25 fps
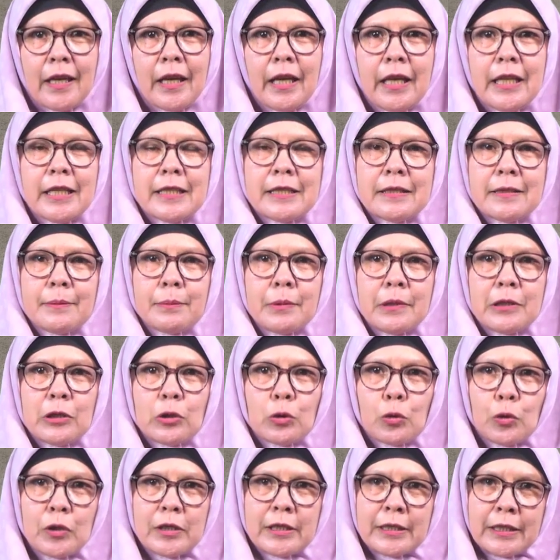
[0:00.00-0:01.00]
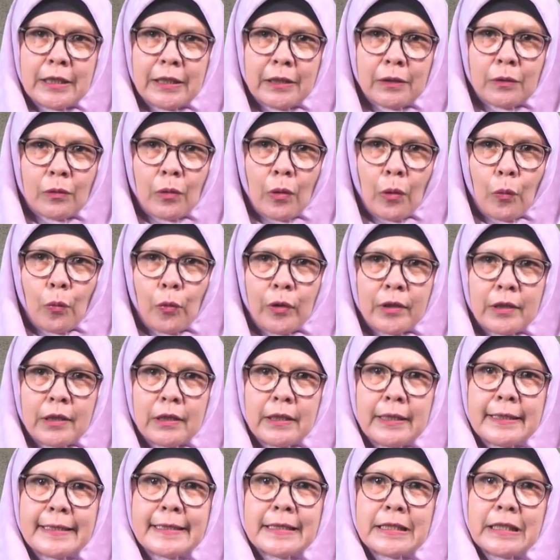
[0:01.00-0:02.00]
It's about switching
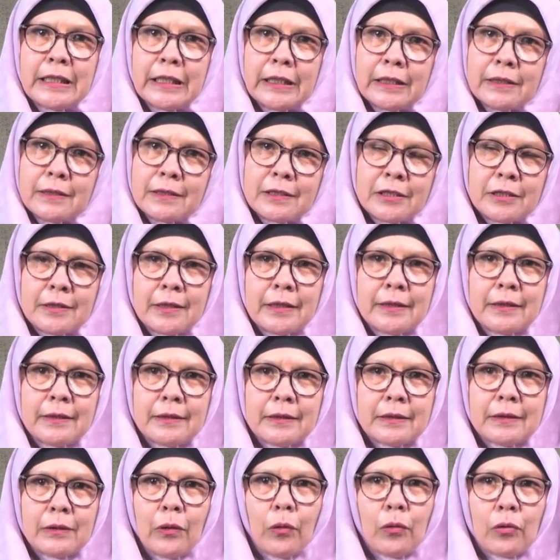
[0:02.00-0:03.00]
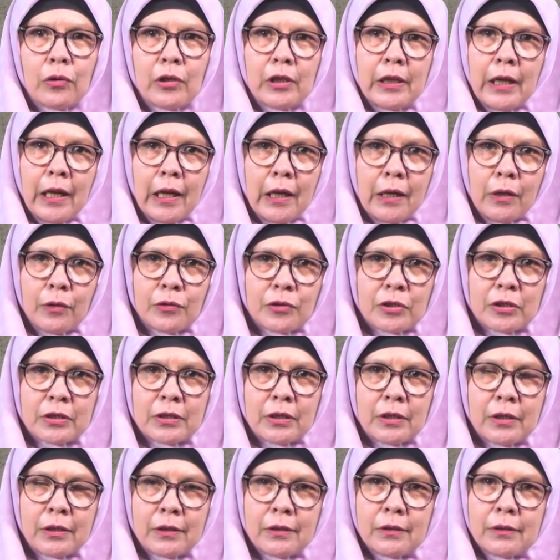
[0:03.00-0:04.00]
within a single sentence or
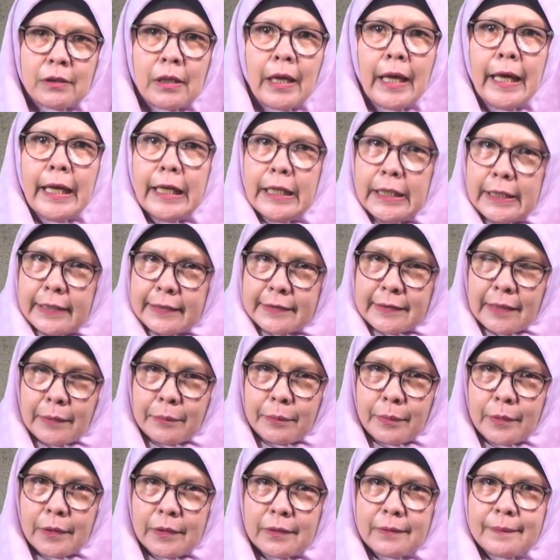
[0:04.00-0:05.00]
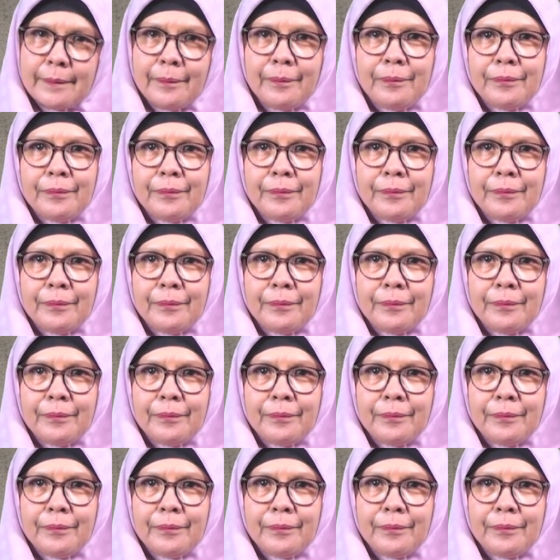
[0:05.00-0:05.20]
clause In example,